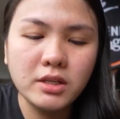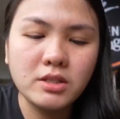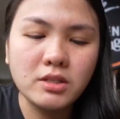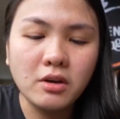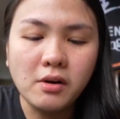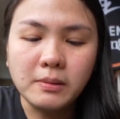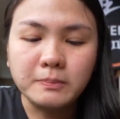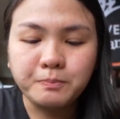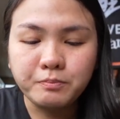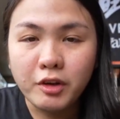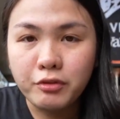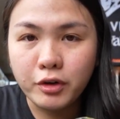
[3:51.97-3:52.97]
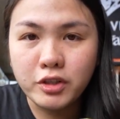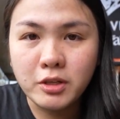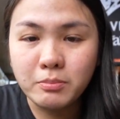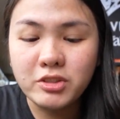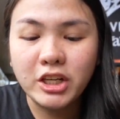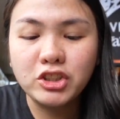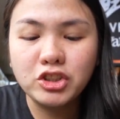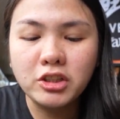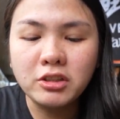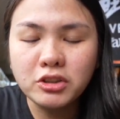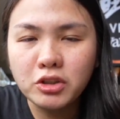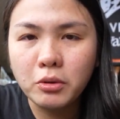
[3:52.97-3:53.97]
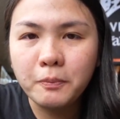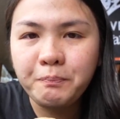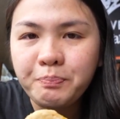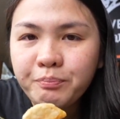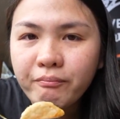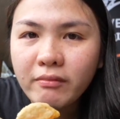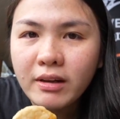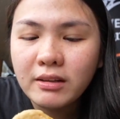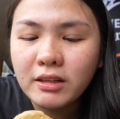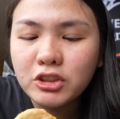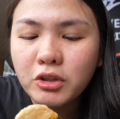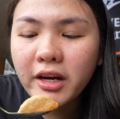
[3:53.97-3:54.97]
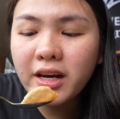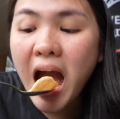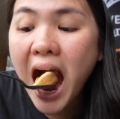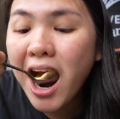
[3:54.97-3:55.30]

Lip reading: This kerupuk for some texture, so let's try it.